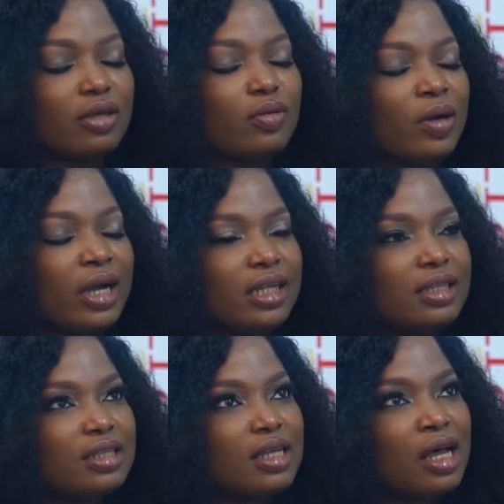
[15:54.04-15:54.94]
right?
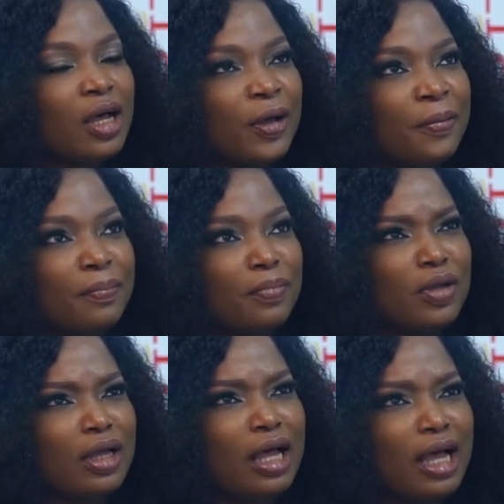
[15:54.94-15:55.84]
Um,
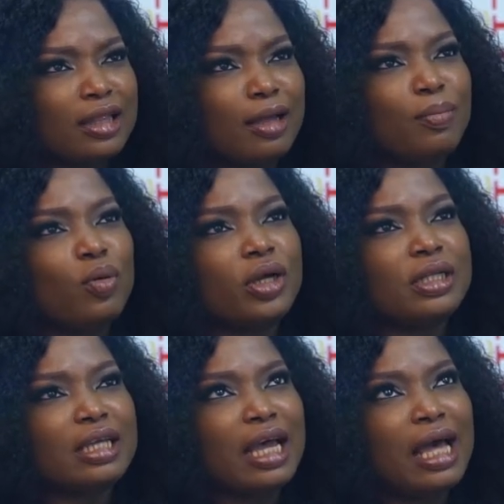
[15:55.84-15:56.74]
at that
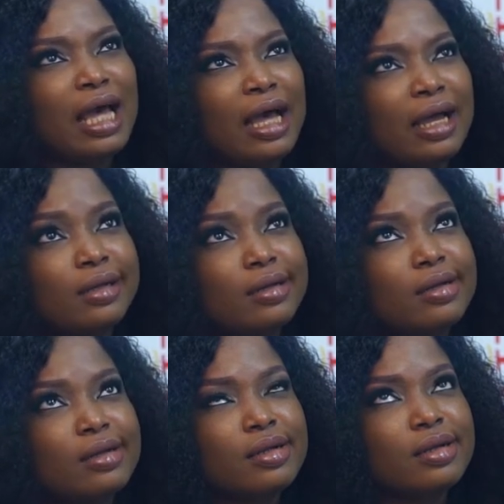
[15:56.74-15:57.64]
point, I had,
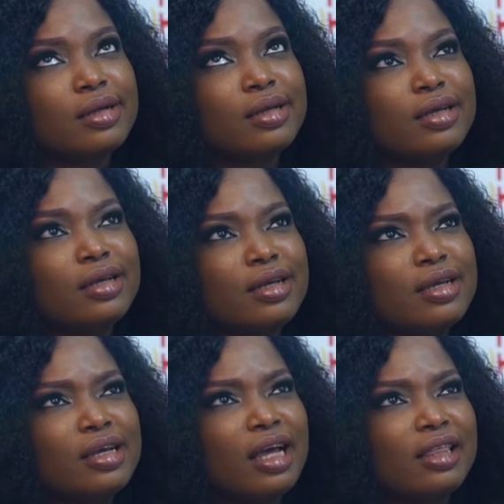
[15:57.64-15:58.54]

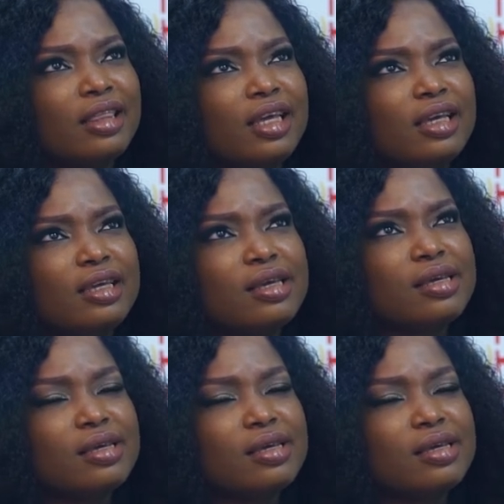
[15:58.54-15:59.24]
I think,